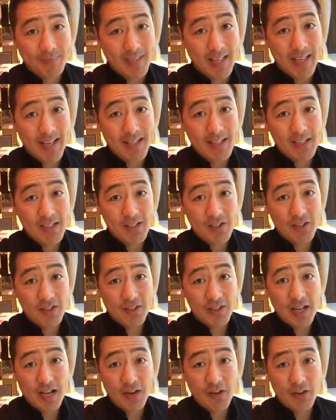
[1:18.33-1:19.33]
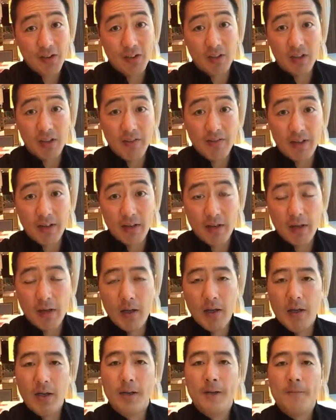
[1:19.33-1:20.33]
that's just how you're living.
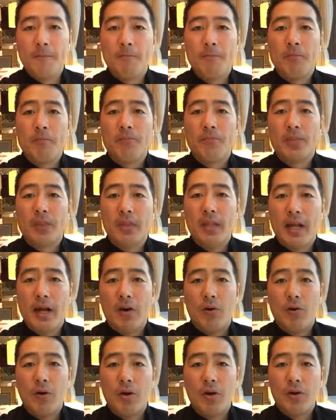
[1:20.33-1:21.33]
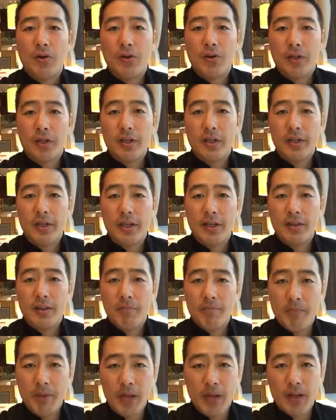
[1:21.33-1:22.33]
Now, you're gonna get
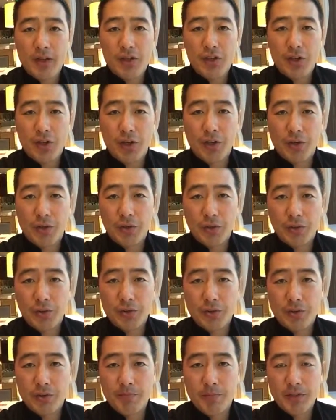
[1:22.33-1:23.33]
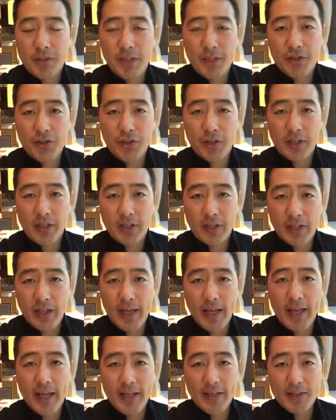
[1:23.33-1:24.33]
the manager who's potentially
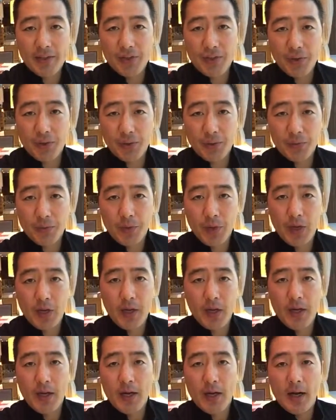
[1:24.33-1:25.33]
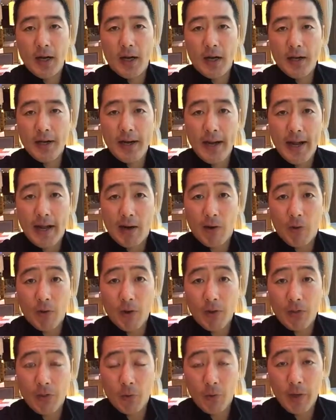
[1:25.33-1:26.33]
gonna hate you. Now,
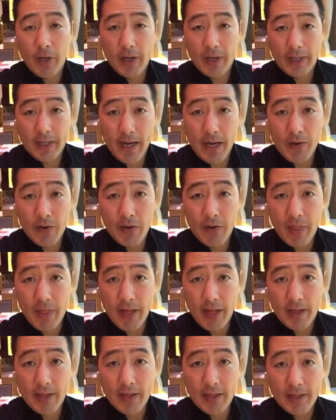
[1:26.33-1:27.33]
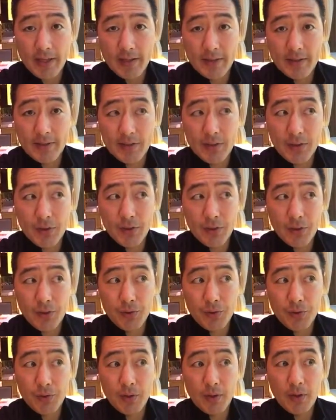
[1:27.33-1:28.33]
the way to counter that is
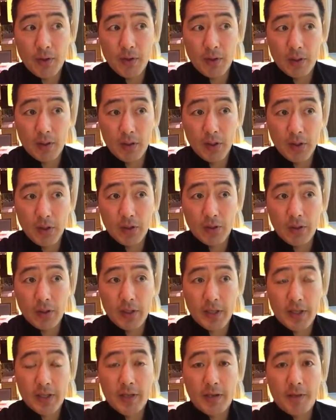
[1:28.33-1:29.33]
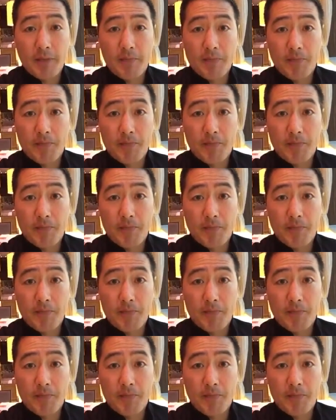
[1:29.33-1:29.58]
to literally